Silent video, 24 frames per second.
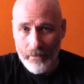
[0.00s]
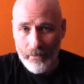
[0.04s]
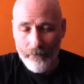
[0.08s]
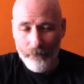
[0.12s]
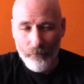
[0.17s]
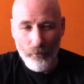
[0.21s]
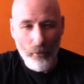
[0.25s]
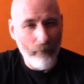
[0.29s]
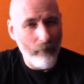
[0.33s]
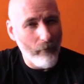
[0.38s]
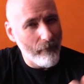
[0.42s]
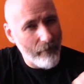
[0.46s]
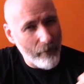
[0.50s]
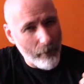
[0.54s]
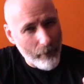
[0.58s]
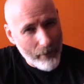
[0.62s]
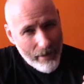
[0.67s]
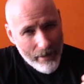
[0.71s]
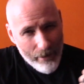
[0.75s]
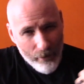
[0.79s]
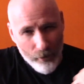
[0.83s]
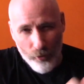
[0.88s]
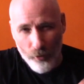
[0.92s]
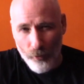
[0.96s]
If you have a
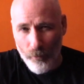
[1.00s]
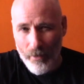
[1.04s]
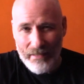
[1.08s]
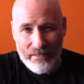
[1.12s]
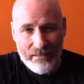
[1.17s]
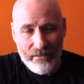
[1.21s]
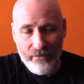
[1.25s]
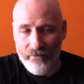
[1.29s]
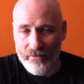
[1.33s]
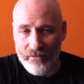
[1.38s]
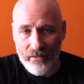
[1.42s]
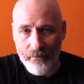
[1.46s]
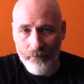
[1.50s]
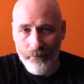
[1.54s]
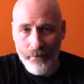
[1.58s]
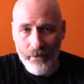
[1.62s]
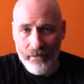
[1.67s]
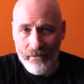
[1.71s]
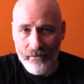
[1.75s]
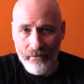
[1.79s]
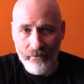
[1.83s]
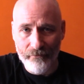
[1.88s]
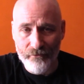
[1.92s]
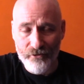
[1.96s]
very aggressive and
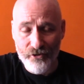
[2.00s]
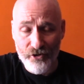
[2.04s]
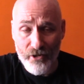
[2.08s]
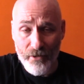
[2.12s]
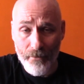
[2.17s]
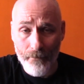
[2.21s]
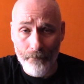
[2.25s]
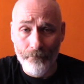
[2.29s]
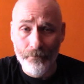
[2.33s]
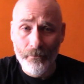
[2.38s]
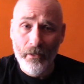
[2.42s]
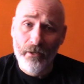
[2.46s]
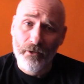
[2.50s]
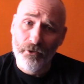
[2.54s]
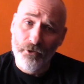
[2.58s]
competitive gym,